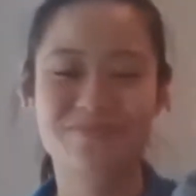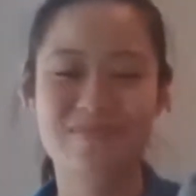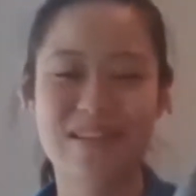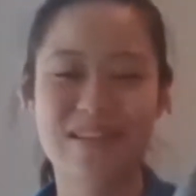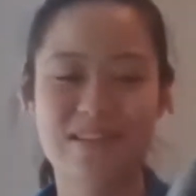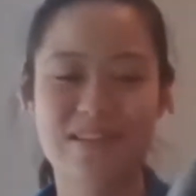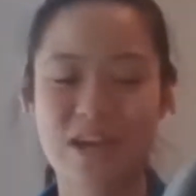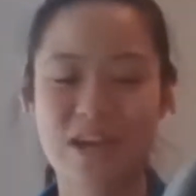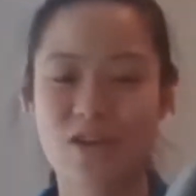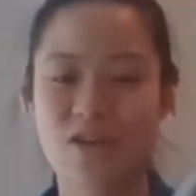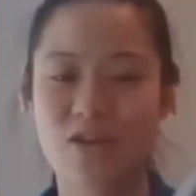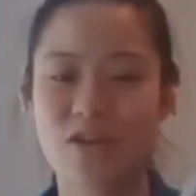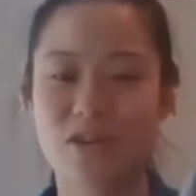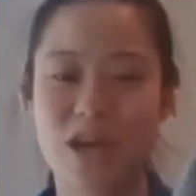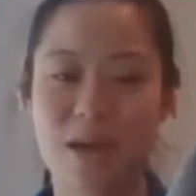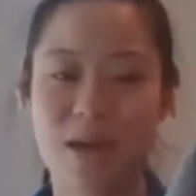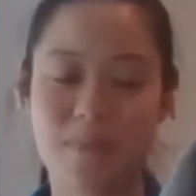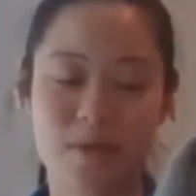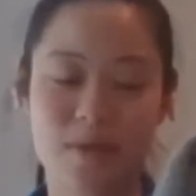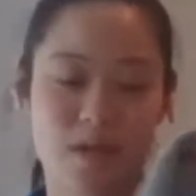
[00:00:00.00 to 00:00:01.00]
Take your
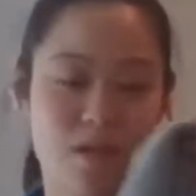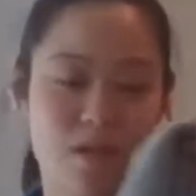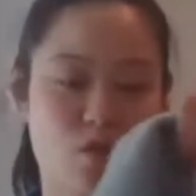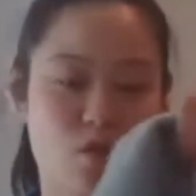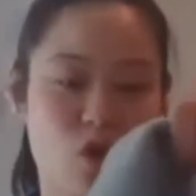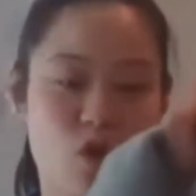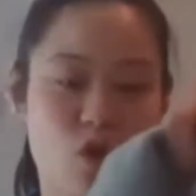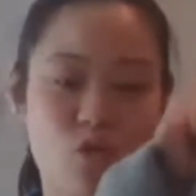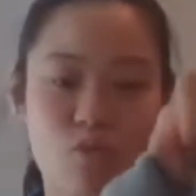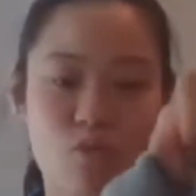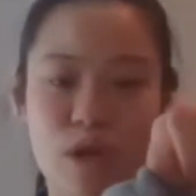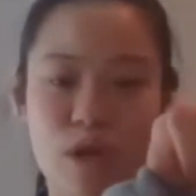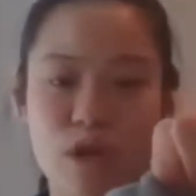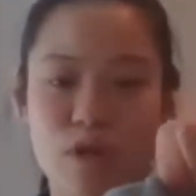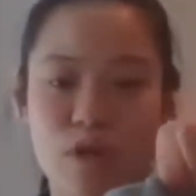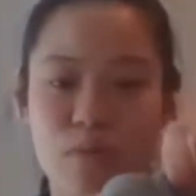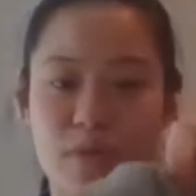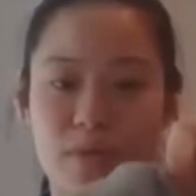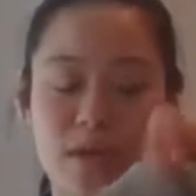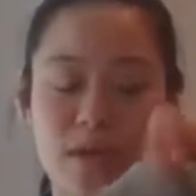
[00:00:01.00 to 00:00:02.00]
time. There's no rush
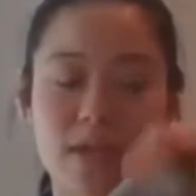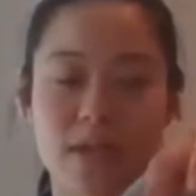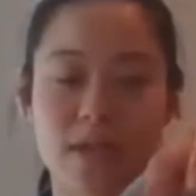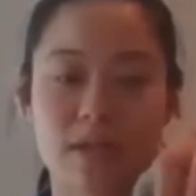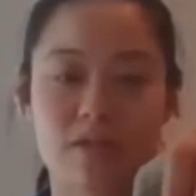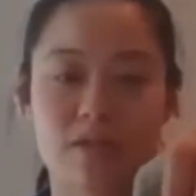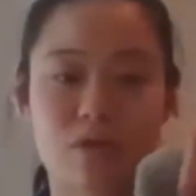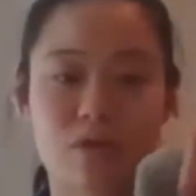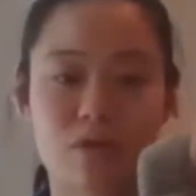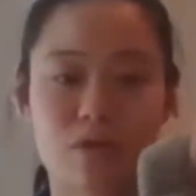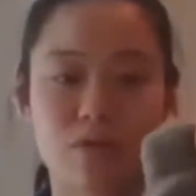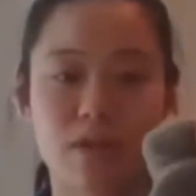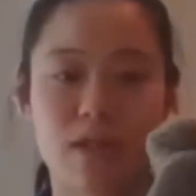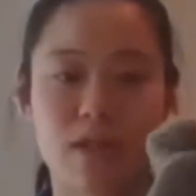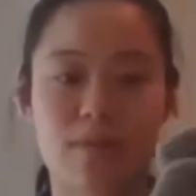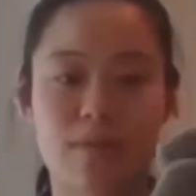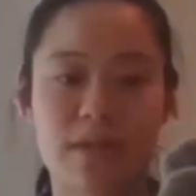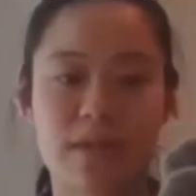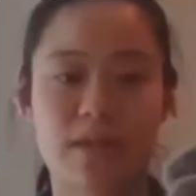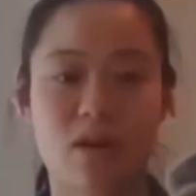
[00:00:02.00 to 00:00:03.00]
with this. I know this
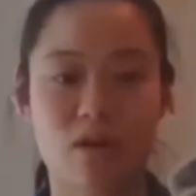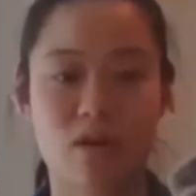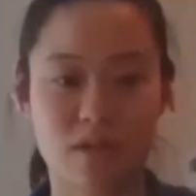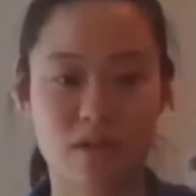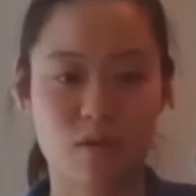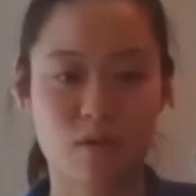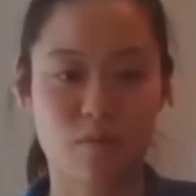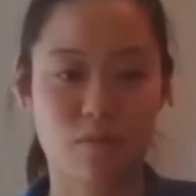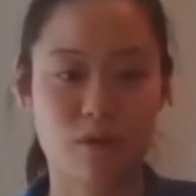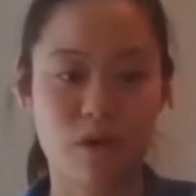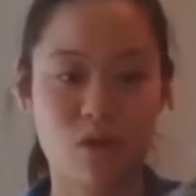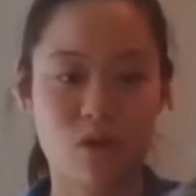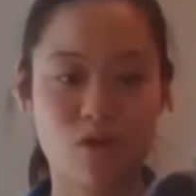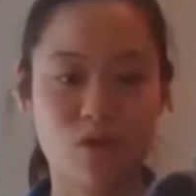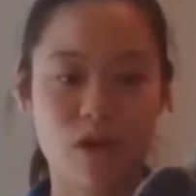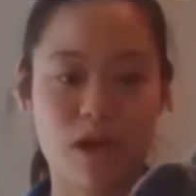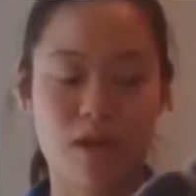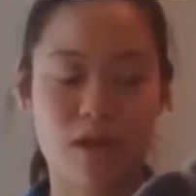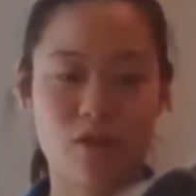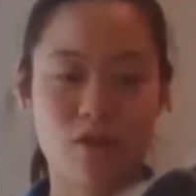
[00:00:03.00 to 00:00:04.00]
one's also pretty
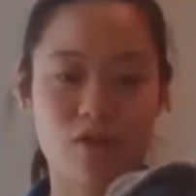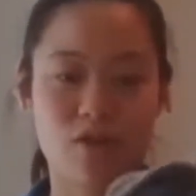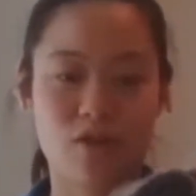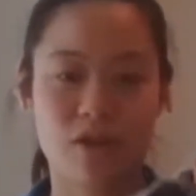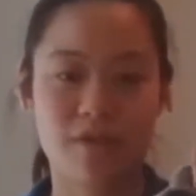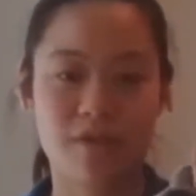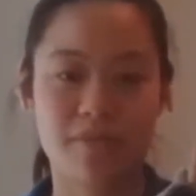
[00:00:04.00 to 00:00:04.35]
challenging.